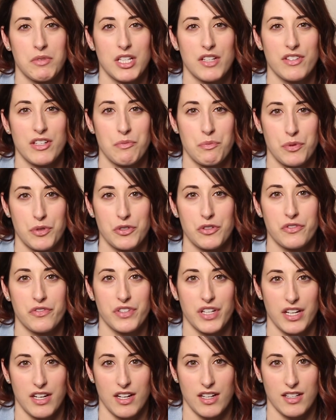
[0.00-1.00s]
living proof
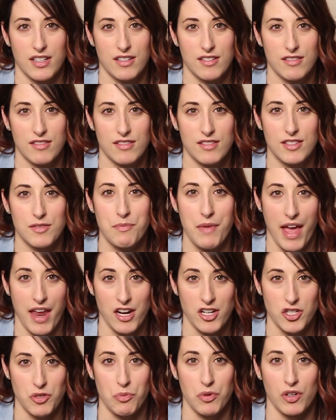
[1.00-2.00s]
that it's
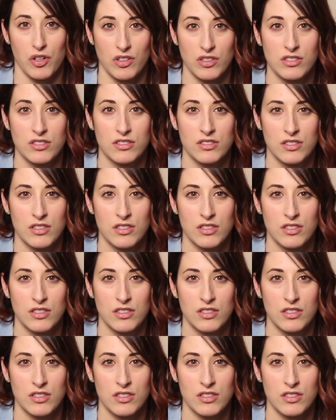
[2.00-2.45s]
manageable.